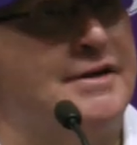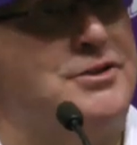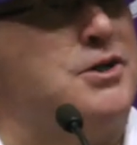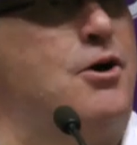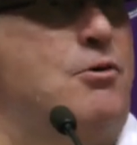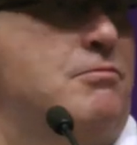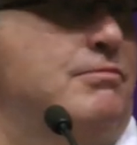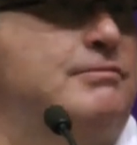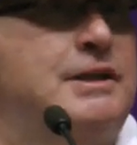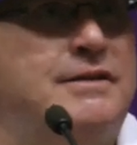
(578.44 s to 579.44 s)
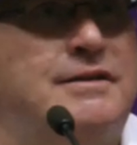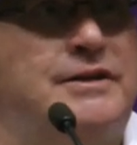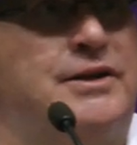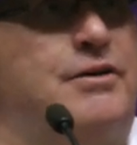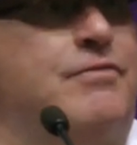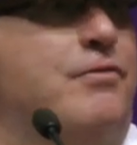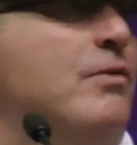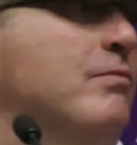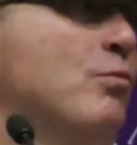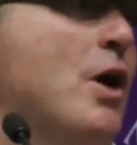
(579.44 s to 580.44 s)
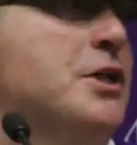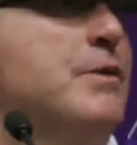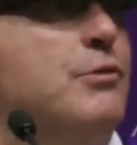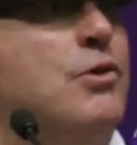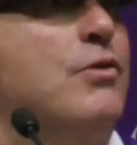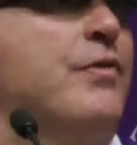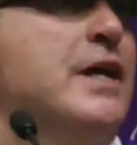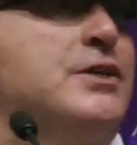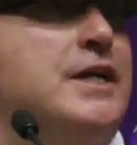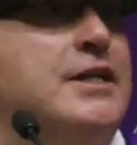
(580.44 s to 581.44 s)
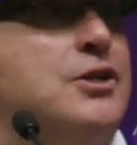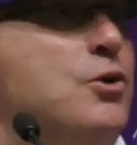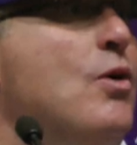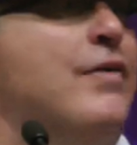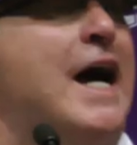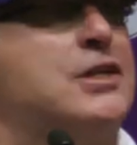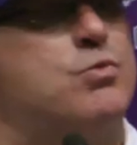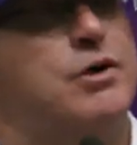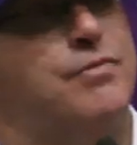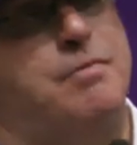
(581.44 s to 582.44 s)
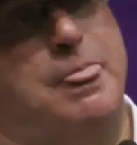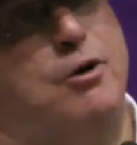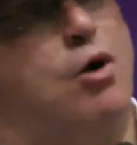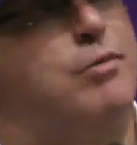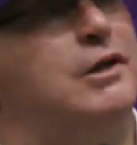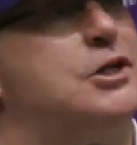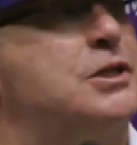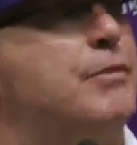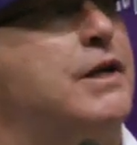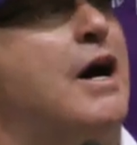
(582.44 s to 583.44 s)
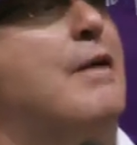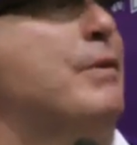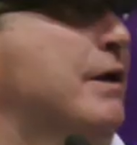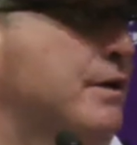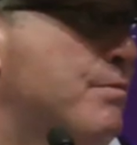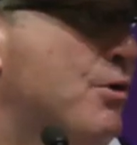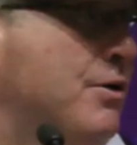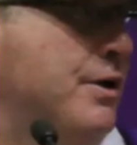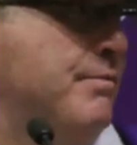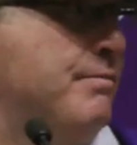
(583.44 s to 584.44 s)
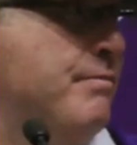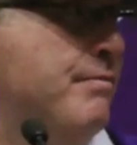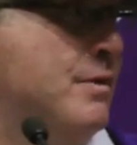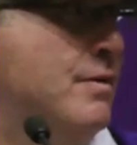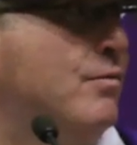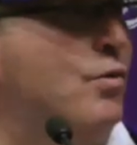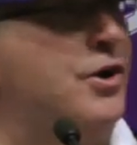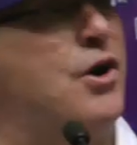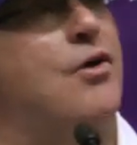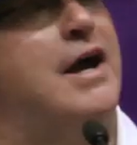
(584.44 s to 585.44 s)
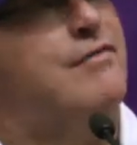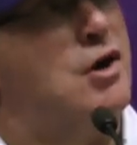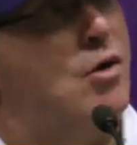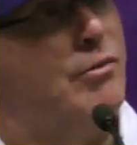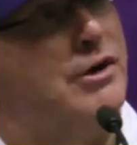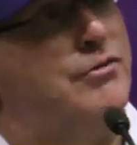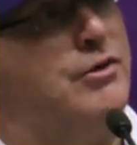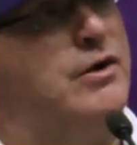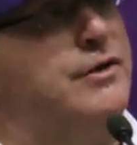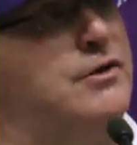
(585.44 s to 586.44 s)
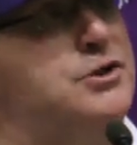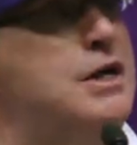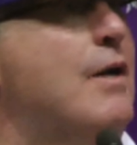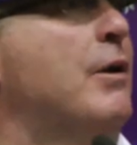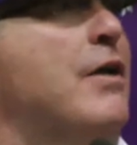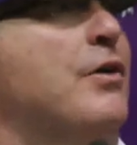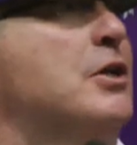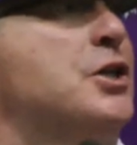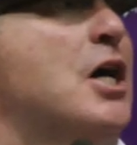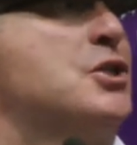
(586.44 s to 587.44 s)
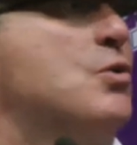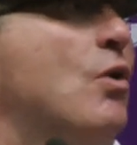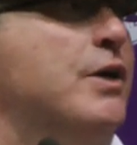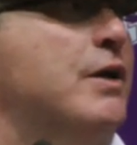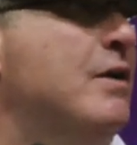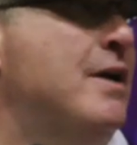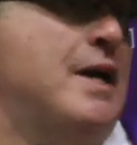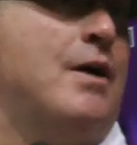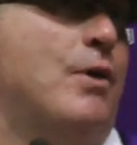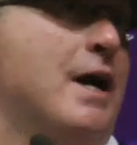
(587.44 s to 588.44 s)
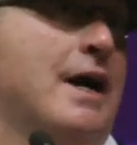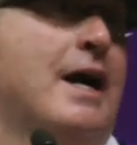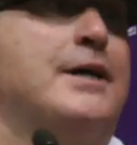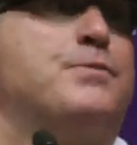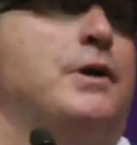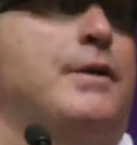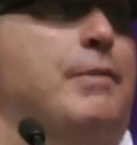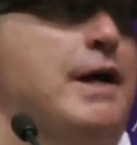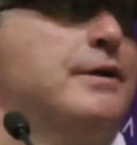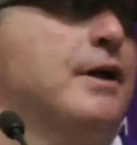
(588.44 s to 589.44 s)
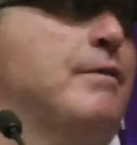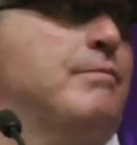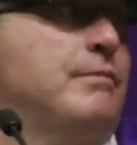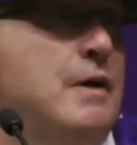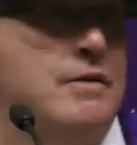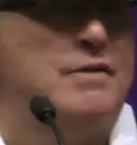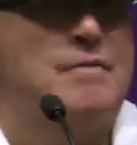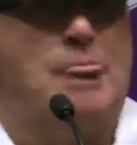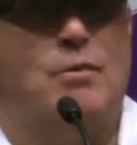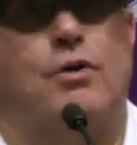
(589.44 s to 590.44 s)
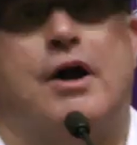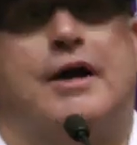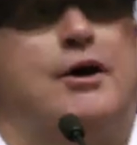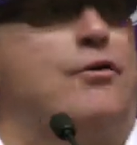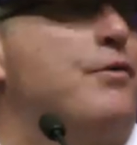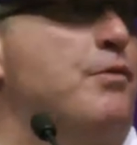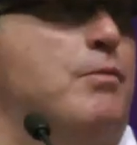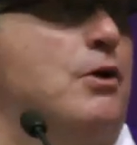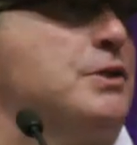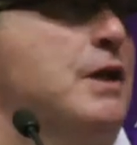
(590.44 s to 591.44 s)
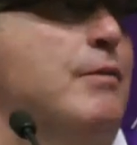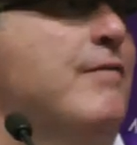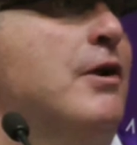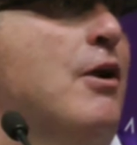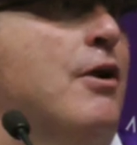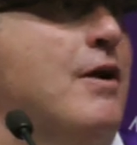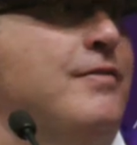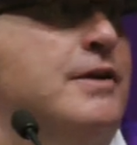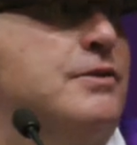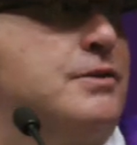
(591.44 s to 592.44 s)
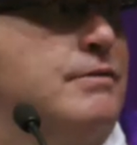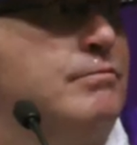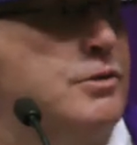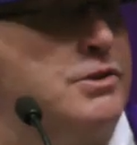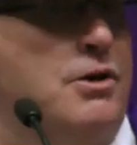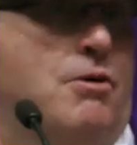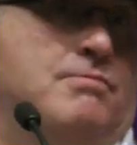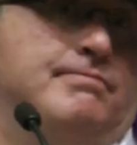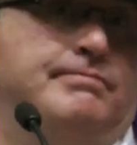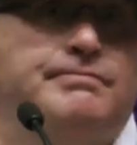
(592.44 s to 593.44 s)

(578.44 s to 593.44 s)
And so, you know, for watching him do the things he needs to do, and that's with Colby Lissenby not being in the ballgame, where you don't have the home run threat on the other side, but I thought Josh Storr did. And we got guys playing banged up. We're not a healthy football team, even on offense. So,